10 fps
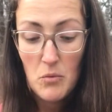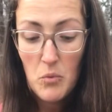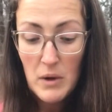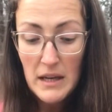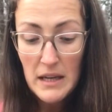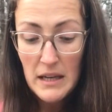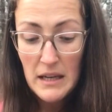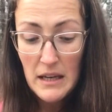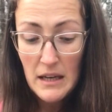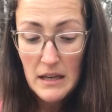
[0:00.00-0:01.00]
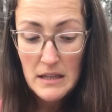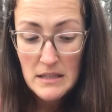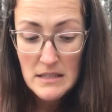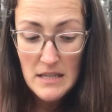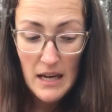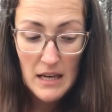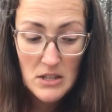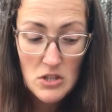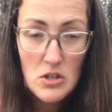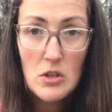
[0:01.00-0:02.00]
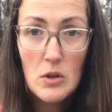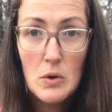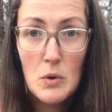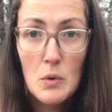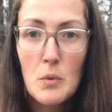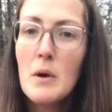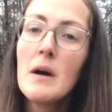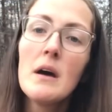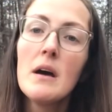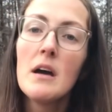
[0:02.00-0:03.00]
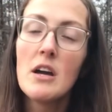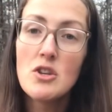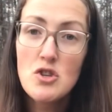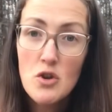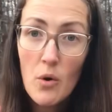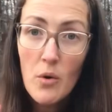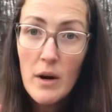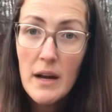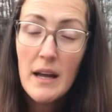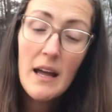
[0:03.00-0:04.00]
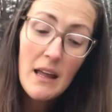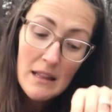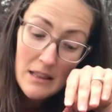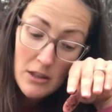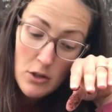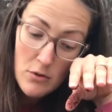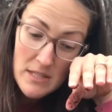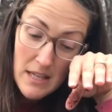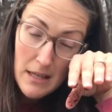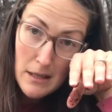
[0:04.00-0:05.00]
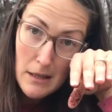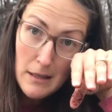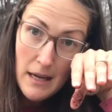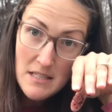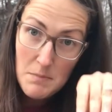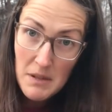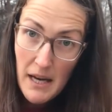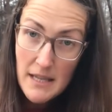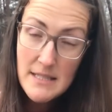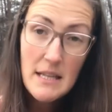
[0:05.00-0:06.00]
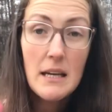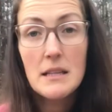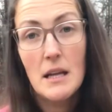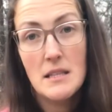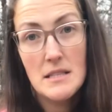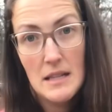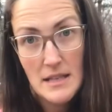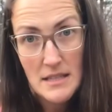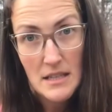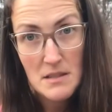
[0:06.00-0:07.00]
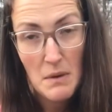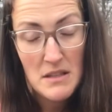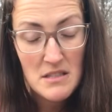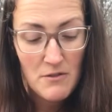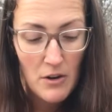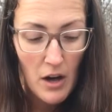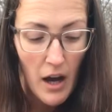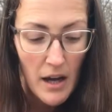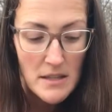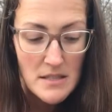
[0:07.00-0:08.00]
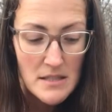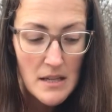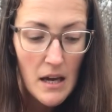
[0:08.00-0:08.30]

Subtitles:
We tend to enjoy using less plastic. That's less expense for us.